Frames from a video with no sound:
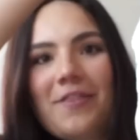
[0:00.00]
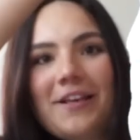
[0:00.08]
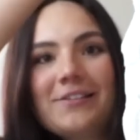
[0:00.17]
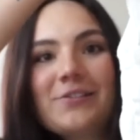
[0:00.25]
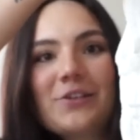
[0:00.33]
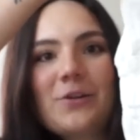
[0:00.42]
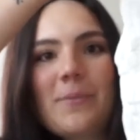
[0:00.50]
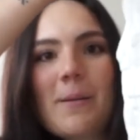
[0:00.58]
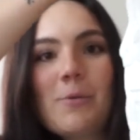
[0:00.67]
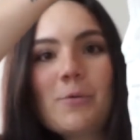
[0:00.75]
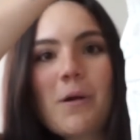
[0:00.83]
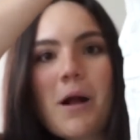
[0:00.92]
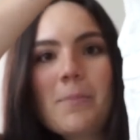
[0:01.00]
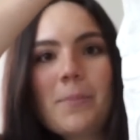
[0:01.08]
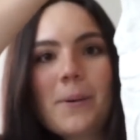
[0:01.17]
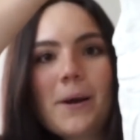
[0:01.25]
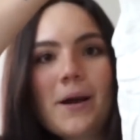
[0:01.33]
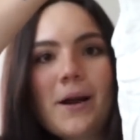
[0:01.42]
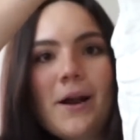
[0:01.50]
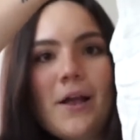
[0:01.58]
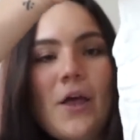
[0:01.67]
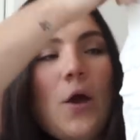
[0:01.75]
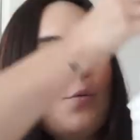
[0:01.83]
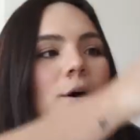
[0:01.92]
this little bubble romper,
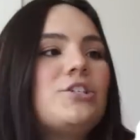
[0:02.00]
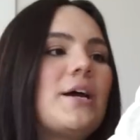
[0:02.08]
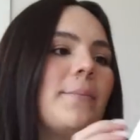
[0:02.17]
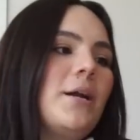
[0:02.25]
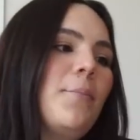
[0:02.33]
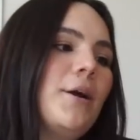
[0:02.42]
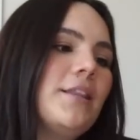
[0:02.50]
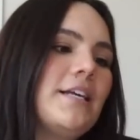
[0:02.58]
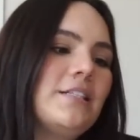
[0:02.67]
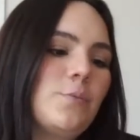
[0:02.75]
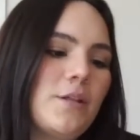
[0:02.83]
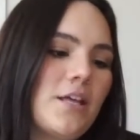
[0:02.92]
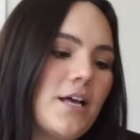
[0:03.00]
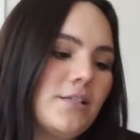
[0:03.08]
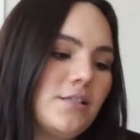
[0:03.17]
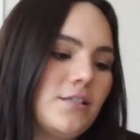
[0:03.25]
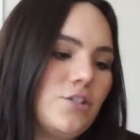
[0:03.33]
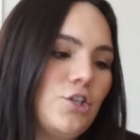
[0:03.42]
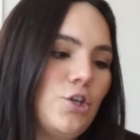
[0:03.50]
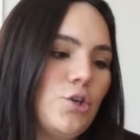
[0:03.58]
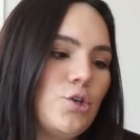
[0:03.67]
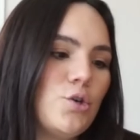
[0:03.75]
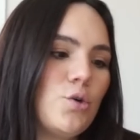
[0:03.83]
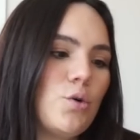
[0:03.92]
which I'm gonna bring this with us
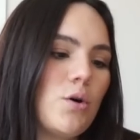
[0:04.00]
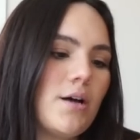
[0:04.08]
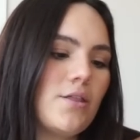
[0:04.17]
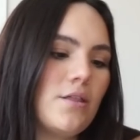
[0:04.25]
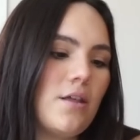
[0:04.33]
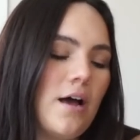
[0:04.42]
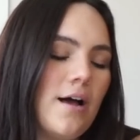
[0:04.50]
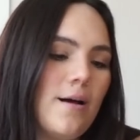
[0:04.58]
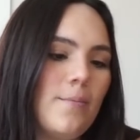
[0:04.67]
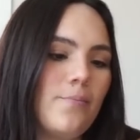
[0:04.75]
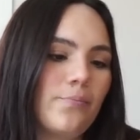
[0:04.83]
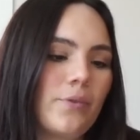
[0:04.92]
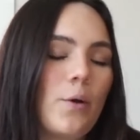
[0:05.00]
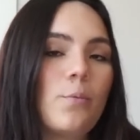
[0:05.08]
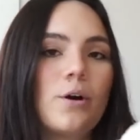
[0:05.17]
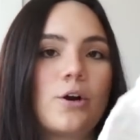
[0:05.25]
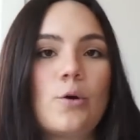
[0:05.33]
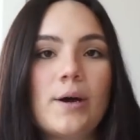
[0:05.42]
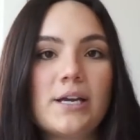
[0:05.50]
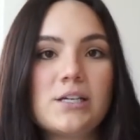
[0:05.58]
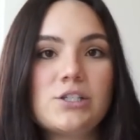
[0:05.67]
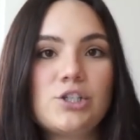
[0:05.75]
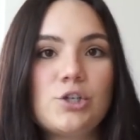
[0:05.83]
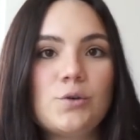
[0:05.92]
to, um, we're
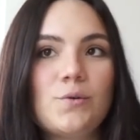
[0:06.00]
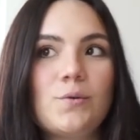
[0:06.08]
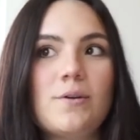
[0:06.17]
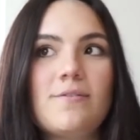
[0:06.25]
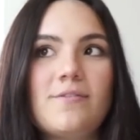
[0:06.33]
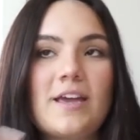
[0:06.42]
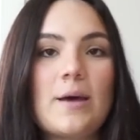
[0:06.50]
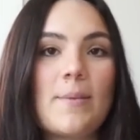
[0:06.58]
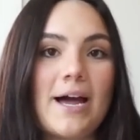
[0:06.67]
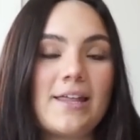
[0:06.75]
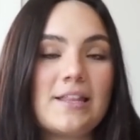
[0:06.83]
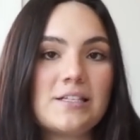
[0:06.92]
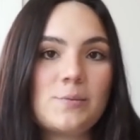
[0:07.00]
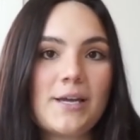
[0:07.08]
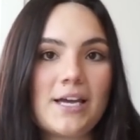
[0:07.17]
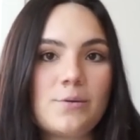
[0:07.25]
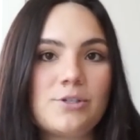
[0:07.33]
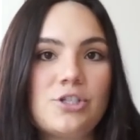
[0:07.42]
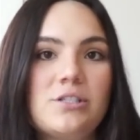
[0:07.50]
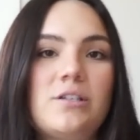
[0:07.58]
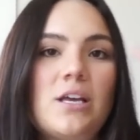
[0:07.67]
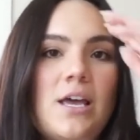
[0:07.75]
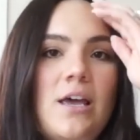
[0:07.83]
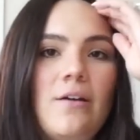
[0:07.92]
going to VMI this weekend, which is
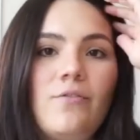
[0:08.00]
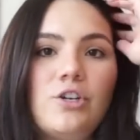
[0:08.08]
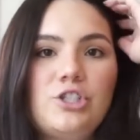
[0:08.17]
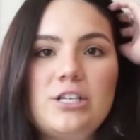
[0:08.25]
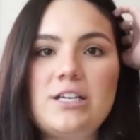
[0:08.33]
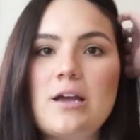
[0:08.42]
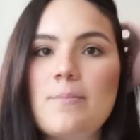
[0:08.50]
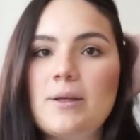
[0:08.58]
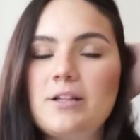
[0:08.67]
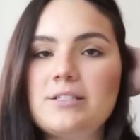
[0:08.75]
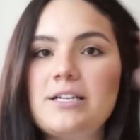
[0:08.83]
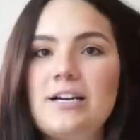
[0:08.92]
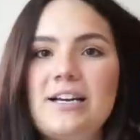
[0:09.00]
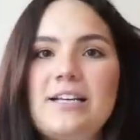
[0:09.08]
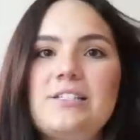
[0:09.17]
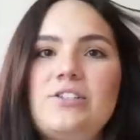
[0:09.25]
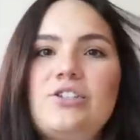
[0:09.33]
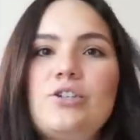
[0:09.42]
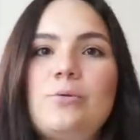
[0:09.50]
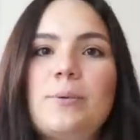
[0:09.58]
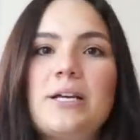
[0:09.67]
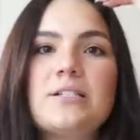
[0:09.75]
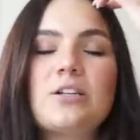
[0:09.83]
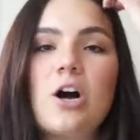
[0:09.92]
Virginia Military Institute
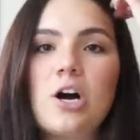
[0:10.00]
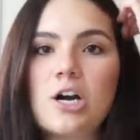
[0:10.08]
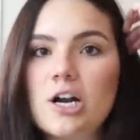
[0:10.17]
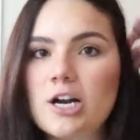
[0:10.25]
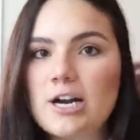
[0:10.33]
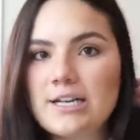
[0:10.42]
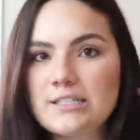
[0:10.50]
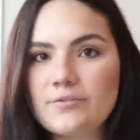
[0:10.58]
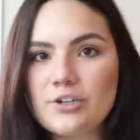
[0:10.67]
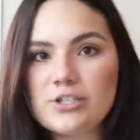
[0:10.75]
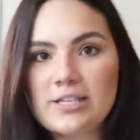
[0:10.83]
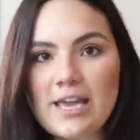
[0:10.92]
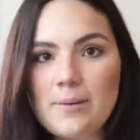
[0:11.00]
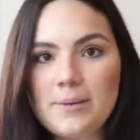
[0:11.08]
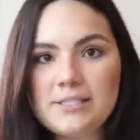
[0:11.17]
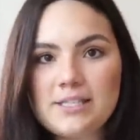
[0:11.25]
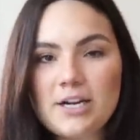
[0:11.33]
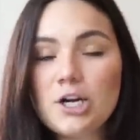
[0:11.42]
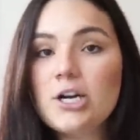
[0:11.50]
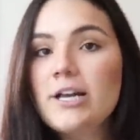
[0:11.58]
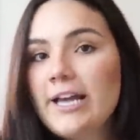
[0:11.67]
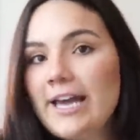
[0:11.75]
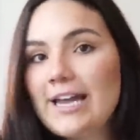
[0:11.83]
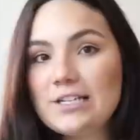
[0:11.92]
because Connor, his first game is there
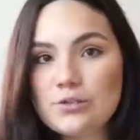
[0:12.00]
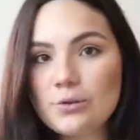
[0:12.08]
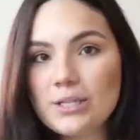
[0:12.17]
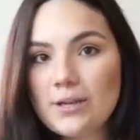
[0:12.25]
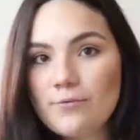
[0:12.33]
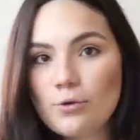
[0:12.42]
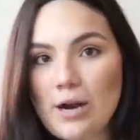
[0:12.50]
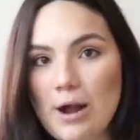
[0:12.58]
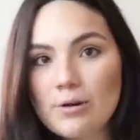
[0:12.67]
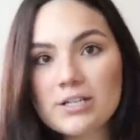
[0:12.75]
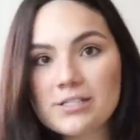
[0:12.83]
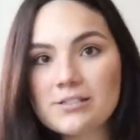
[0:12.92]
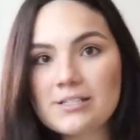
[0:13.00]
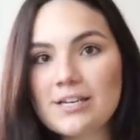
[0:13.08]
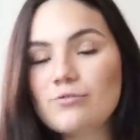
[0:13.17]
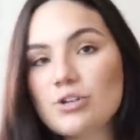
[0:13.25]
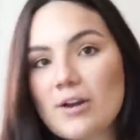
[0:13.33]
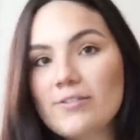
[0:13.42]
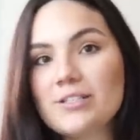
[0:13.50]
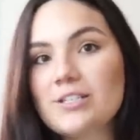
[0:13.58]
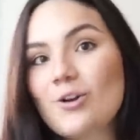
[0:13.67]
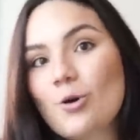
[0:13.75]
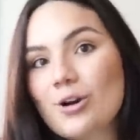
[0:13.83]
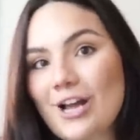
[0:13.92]
and it's only four hours instead of driving
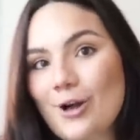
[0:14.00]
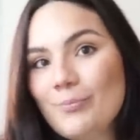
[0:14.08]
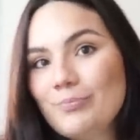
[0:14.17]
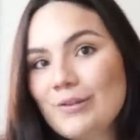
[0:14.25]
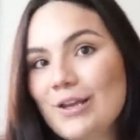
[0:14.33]
to Cornell.